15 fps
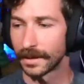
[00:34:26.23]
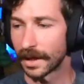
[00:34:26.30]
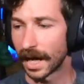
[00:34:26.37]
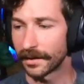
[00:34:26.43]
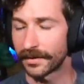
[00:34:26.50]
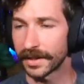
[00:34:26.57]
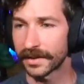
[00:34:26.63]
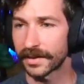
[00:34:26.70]
I
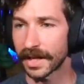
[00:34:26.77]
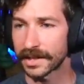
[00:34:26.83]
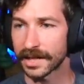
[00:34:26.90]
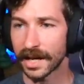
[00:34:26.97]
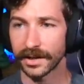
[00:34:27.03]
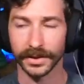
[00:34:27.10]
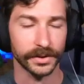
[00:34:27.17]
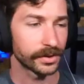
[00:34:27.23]
think that's
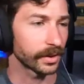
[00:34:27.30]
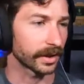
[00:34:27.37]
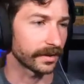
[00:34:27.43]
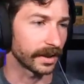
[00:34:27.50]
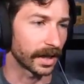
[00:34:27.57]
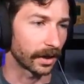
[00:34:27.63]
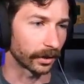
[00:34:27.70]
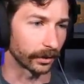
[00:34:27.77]
how you trick
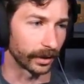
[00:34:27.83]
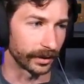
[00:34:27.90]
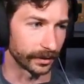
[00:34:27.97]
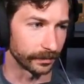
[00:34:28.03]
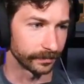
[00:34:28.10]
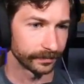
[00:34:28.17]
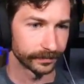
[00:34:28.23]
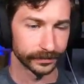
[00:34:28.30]
the
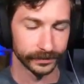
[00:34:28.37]
algorithm.